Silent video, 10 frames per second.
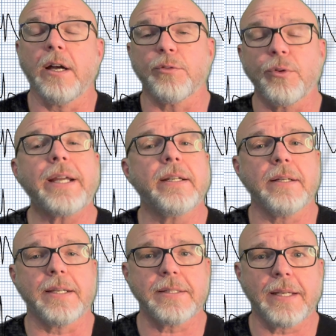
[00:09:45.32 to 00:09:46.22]

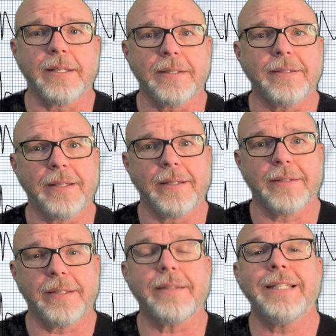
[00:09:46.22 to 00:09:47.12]
recognized,
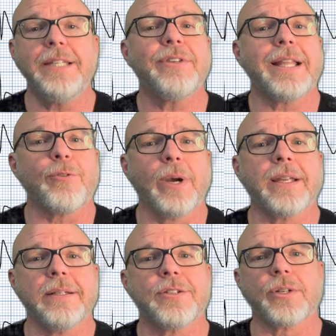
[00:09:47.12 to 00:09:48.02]
and even that
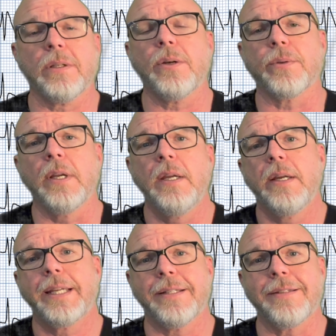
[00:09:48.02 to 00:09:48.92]
recognition alone
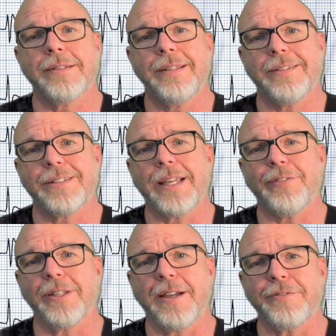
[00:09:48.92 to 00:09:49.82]
can save
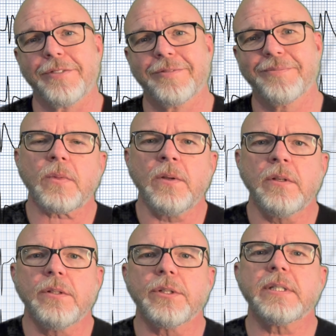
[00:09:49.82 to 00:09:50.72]
a life.
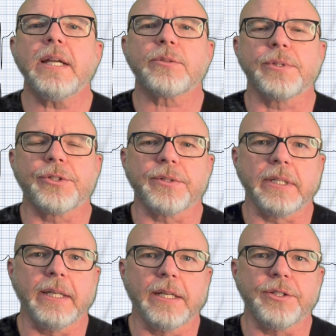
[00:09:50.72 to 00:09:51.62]
So this next one shows an
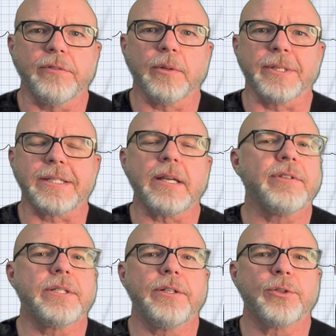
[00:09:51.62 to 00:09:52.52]
EKG from a
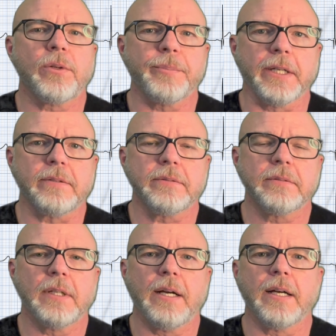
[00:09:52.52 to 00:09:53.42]
17-year-old male
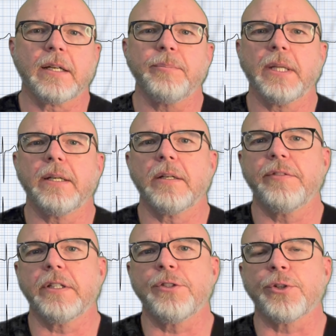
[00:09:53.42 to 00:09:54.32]
complaining of
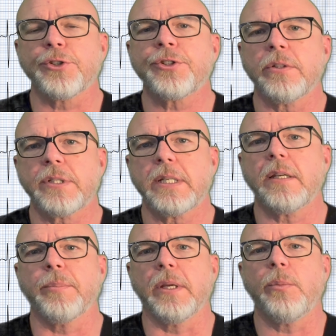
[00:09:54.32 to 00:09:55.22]
exertional
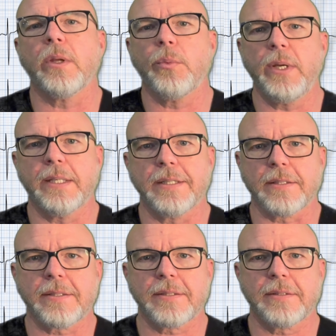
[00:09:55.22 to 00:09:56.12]
syncope with
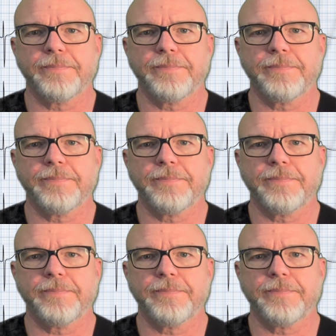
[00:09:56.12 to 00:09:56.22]
weakness.